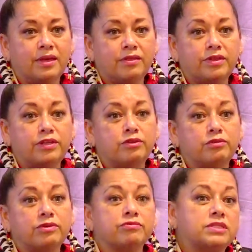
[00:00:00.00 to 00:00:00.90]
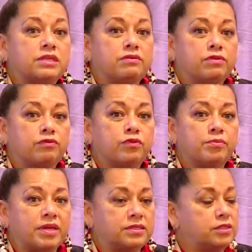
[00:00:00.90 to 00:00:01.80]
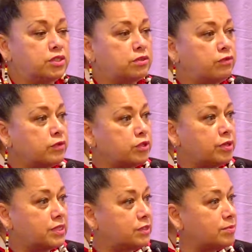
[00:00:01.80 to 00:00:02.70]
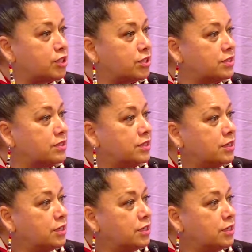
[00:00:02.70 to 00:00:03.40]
then you don't receive the full message, the full transmission.